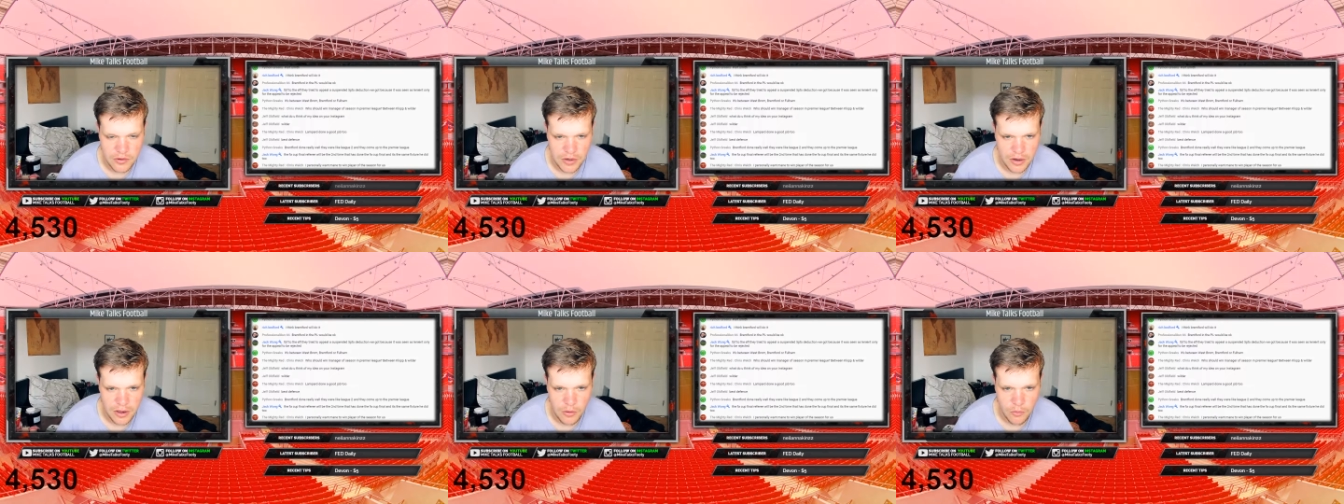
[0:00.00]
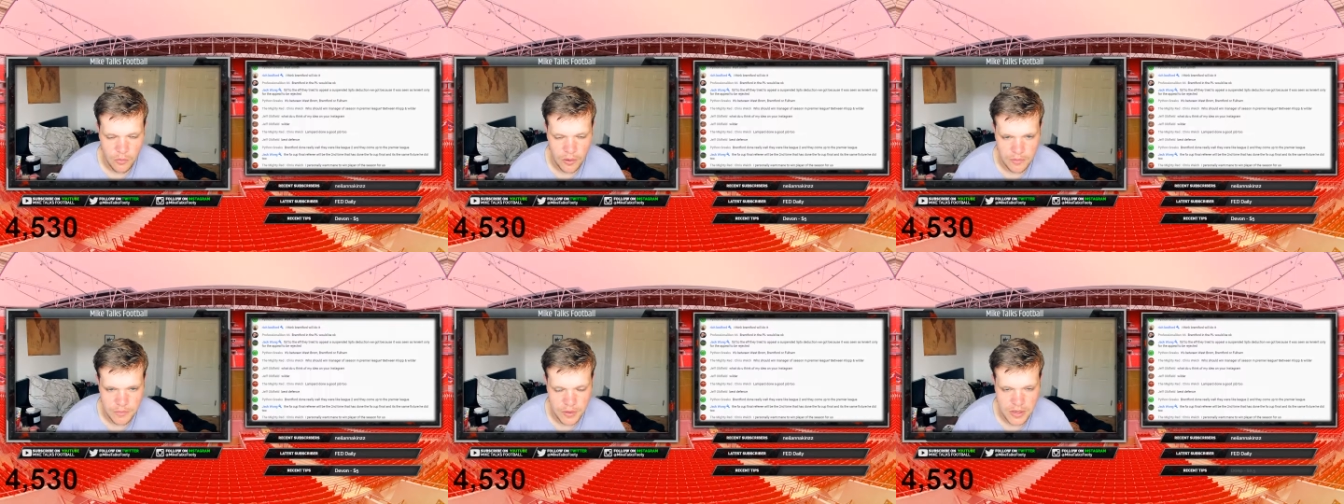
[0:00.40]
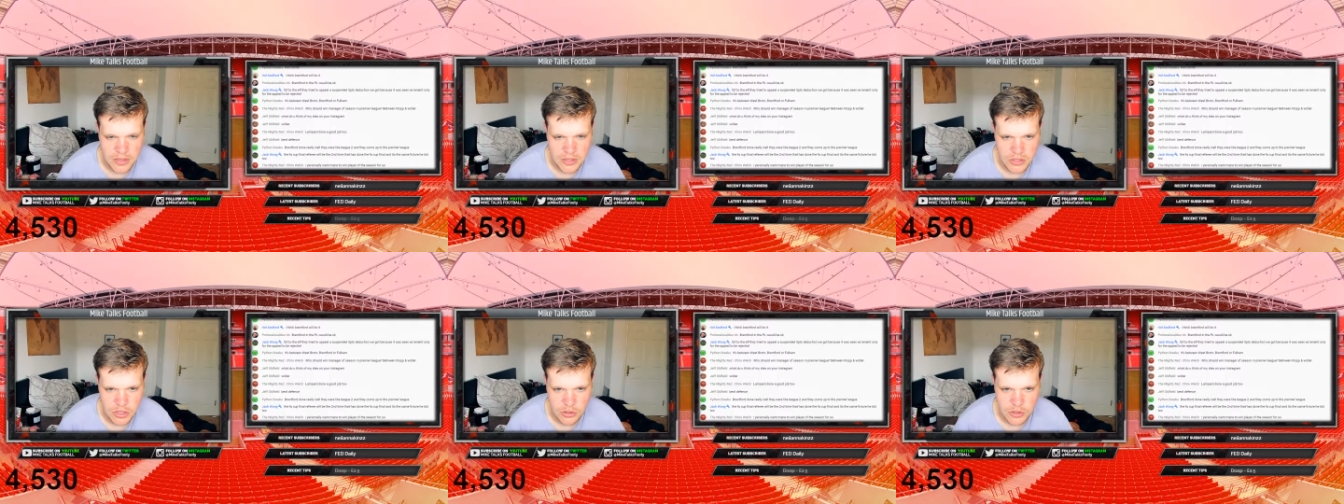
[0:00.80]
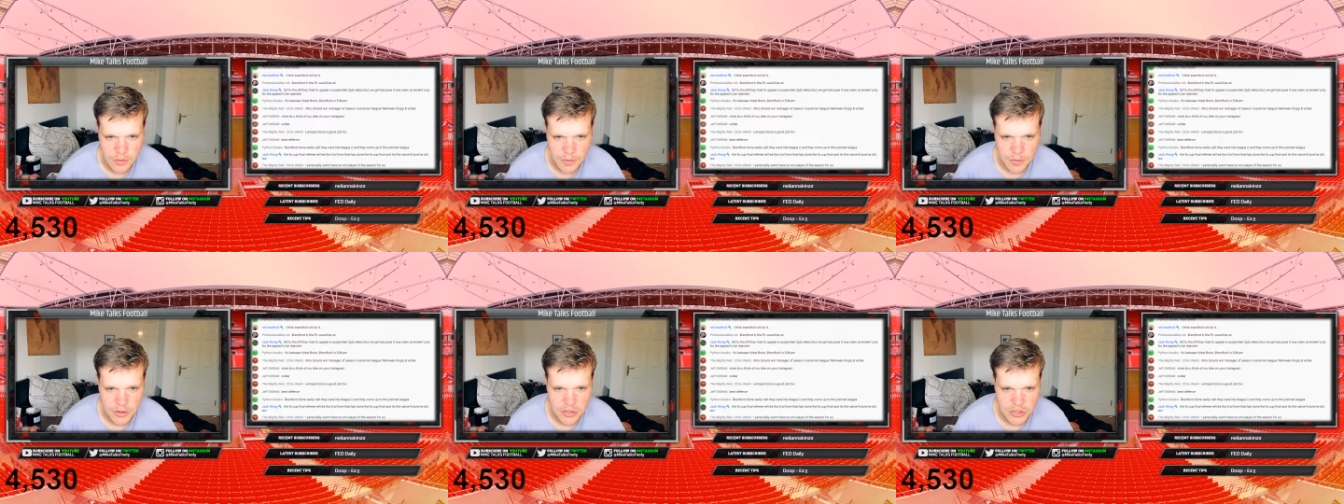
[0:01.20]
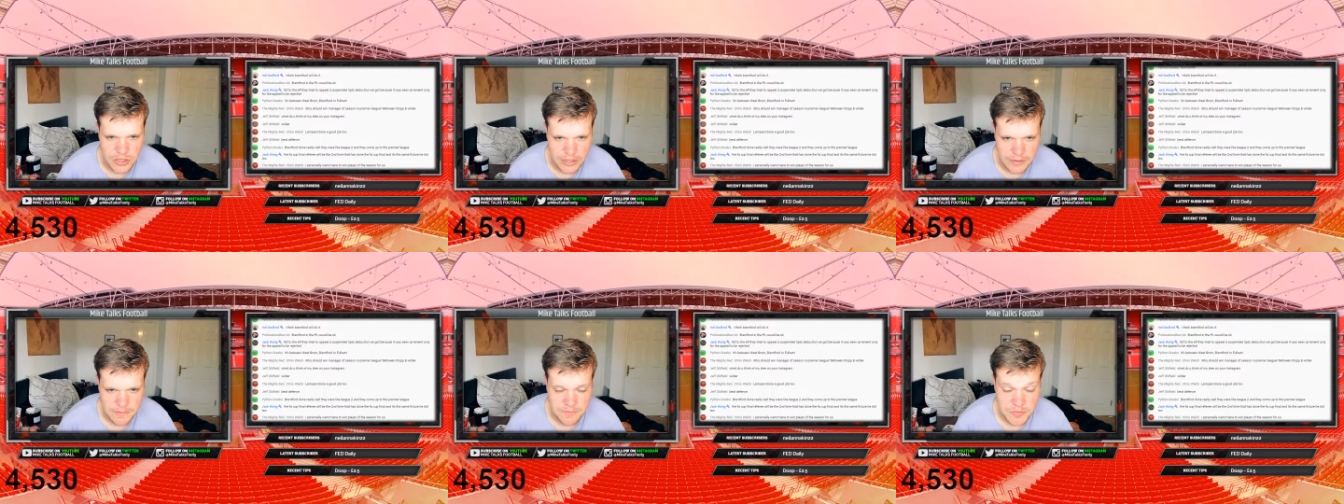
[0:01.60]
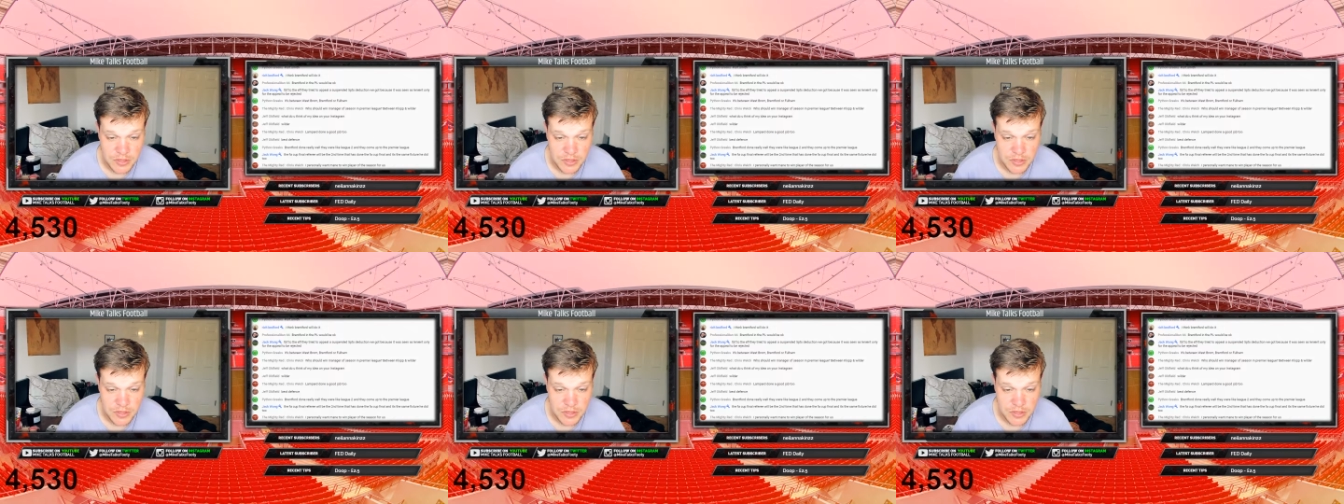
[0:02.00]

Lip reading: only like one person's going to be watching?